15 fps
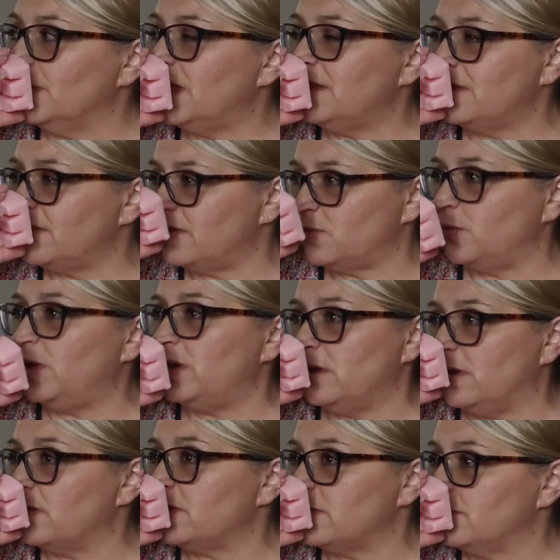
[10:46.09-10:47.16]
And a
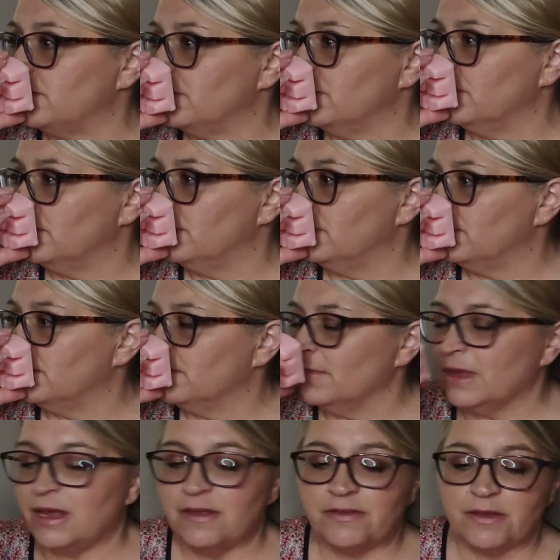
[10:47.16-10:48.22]
sweetness.
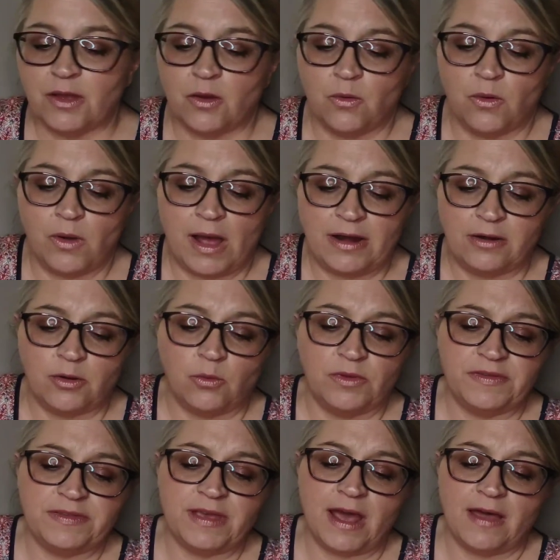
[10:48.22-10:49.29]
So, I don't know.
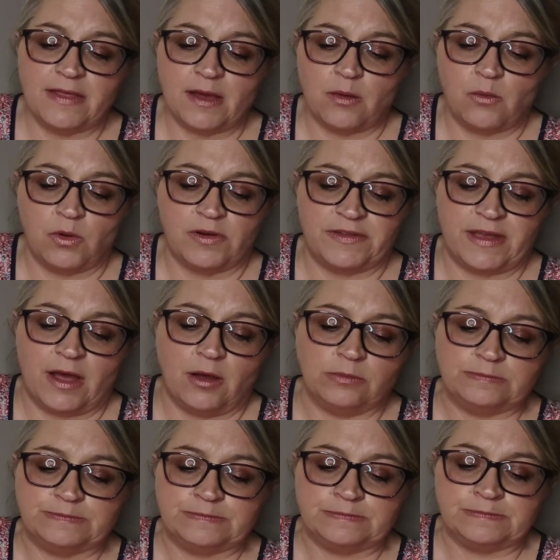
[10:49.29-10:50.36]
We'll see how that works
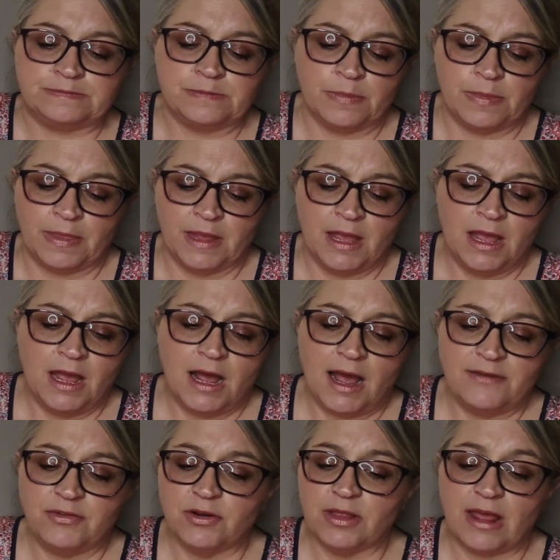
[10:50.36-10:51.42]
out.
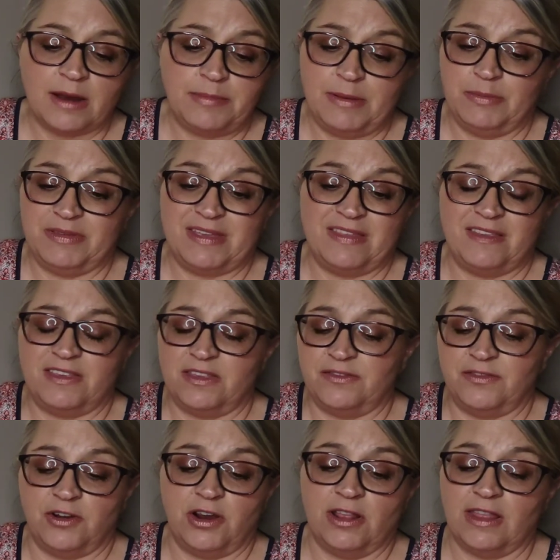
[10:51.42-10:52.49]
I've heard a lot of people say this is
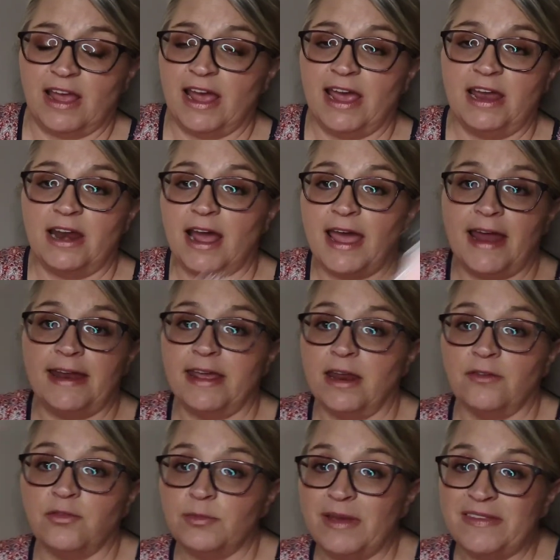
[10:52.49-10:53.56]
very light. I had to
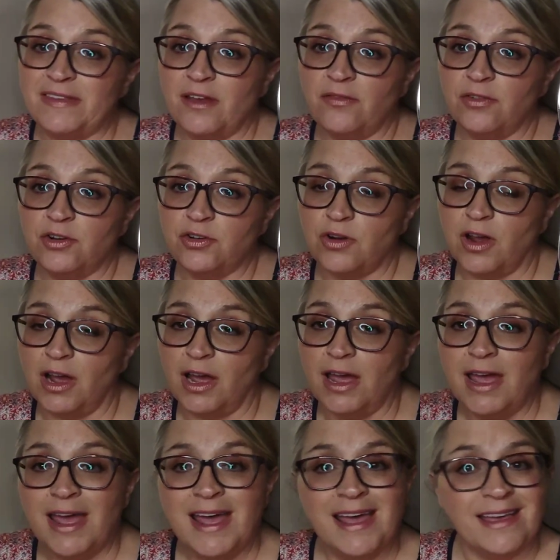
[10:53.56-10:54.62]
get it for myself and
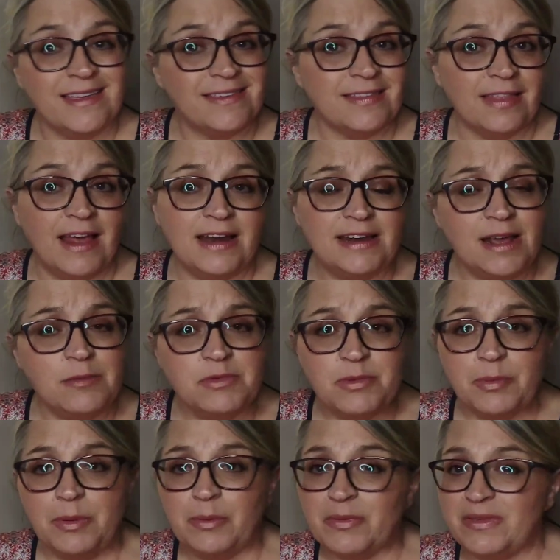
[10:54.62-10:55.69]
try because a lot of
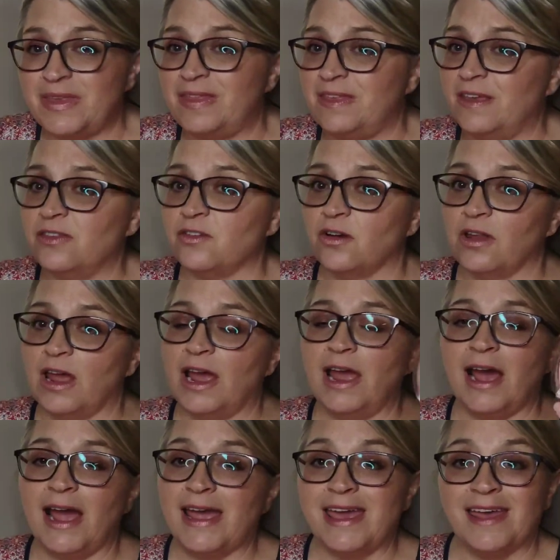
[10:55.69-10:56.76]
times people say things are
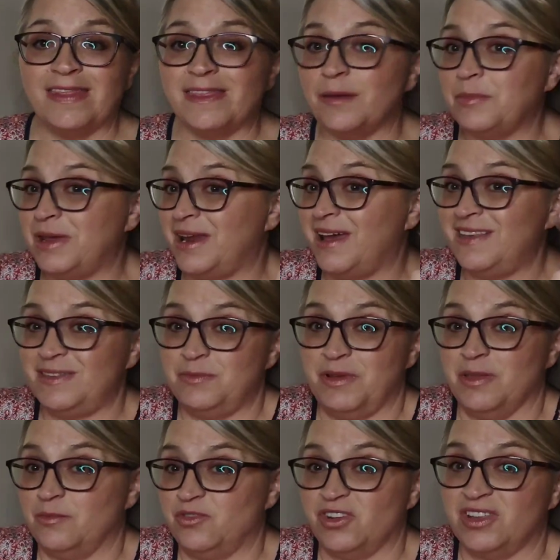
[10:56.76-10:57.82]
light. I get them and I
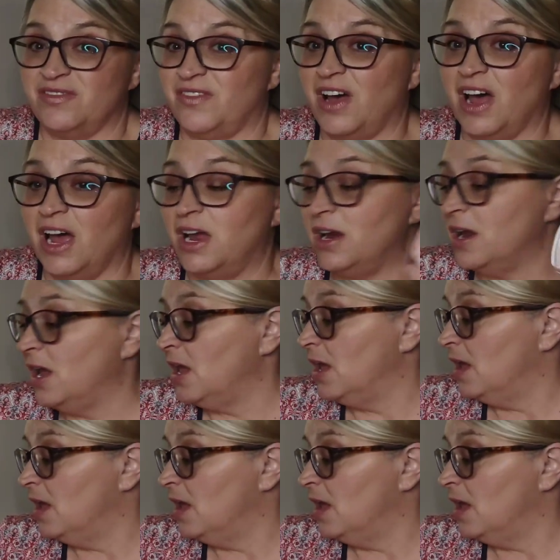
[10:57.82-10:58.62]
smell them just fine.